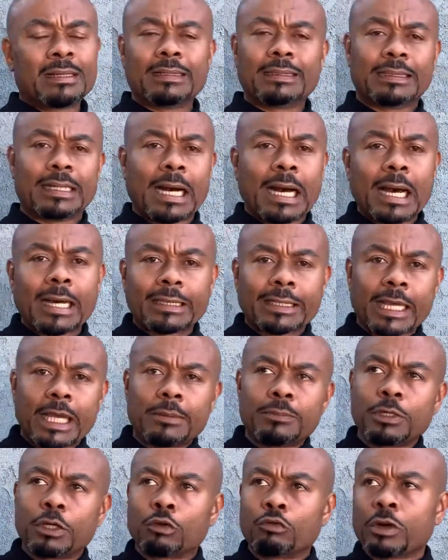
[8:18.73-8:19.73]
God gave
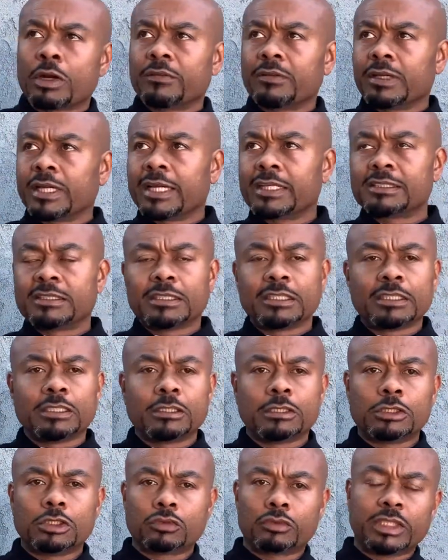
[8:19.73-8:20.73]
me a revelation in
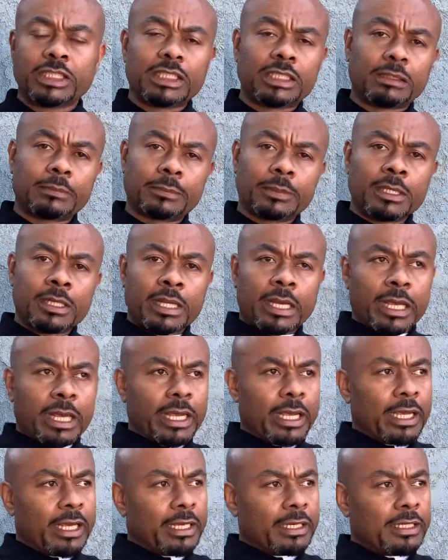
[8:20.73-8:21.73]
a dream,
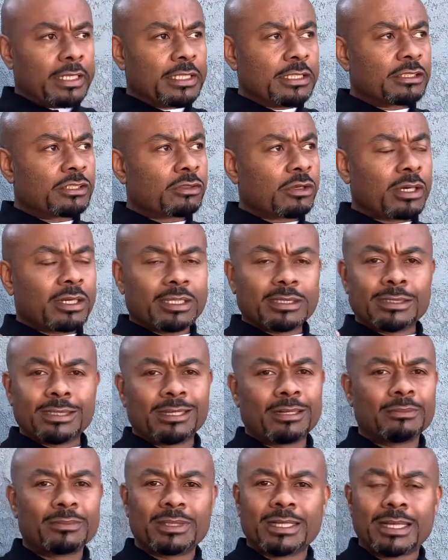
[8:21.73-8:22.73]
and he's trying to
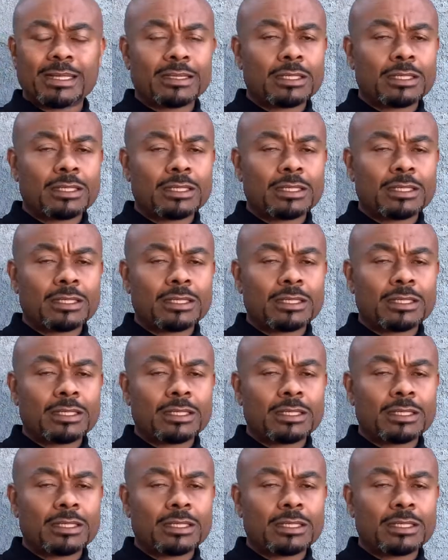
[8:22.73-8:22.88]
tell me that.